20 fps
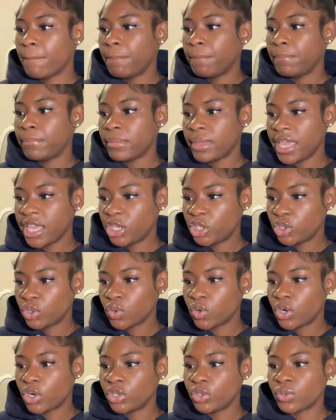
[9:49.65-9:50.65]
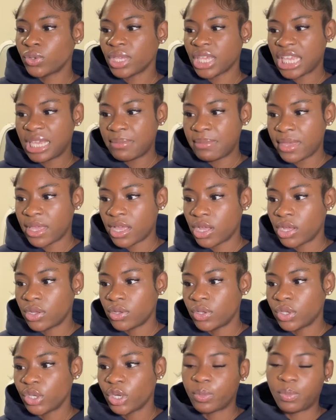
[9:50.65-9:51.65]
Make sure you
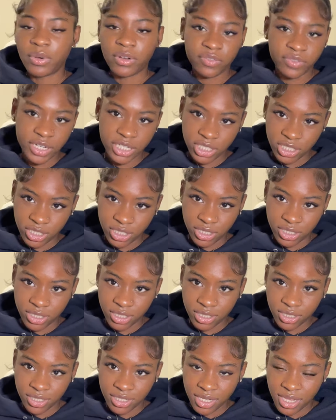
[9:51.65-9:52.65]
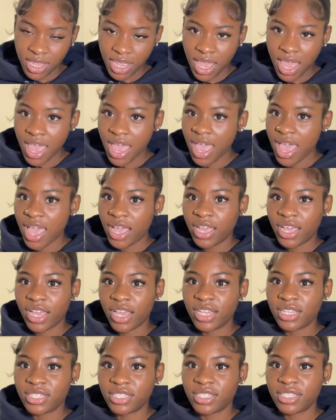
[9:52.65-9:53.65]
email your professors,
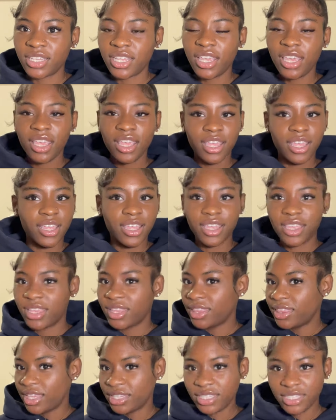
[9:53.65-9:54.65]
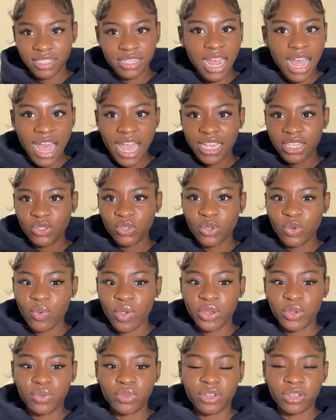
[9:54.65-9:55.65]
cause this is not high school
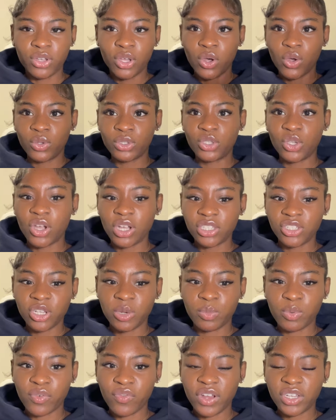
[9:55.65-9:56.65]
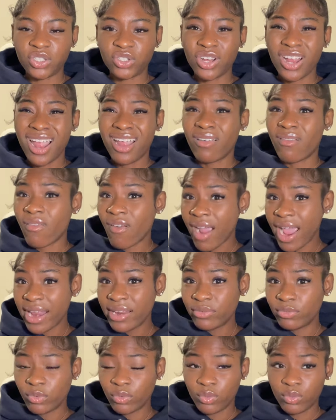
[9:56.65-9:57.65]
where you could go talk to your professor,
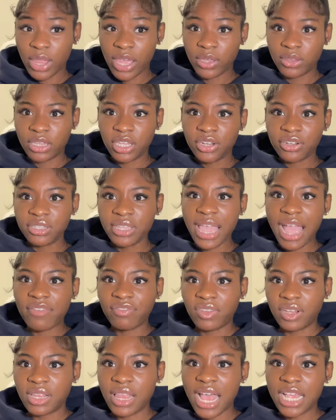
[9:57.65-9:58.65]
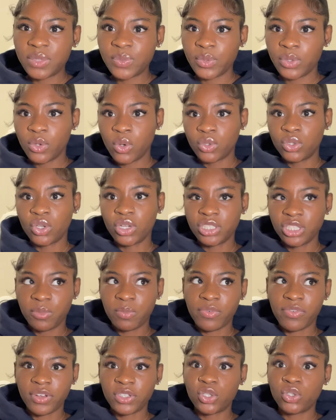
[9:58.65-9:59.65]
right? Like literally after class when you go talk to your
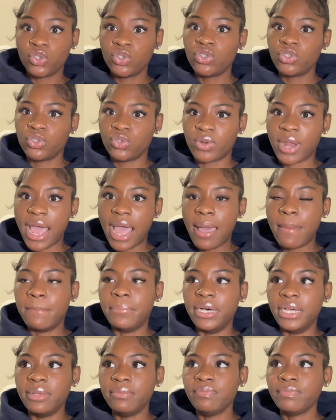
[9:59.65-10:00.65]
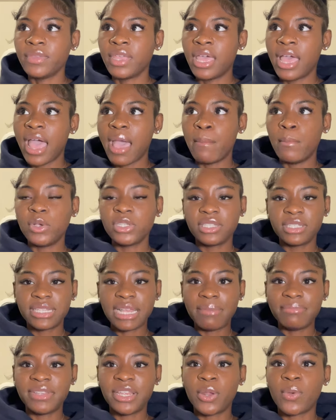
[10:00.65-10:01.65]
professors, you could do that, but most of the
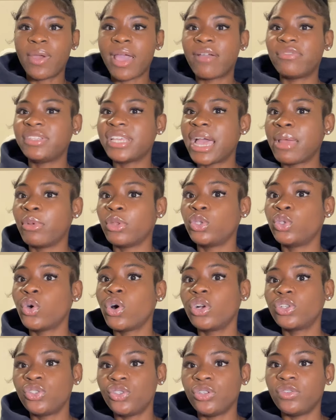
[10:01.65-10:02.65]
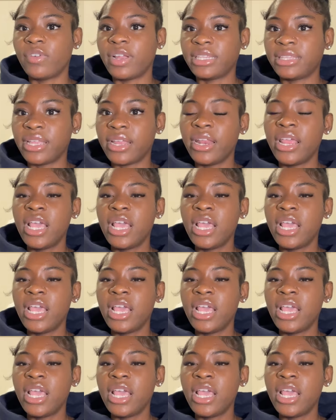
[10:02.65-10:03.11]
time they don't have time to talk to you right there.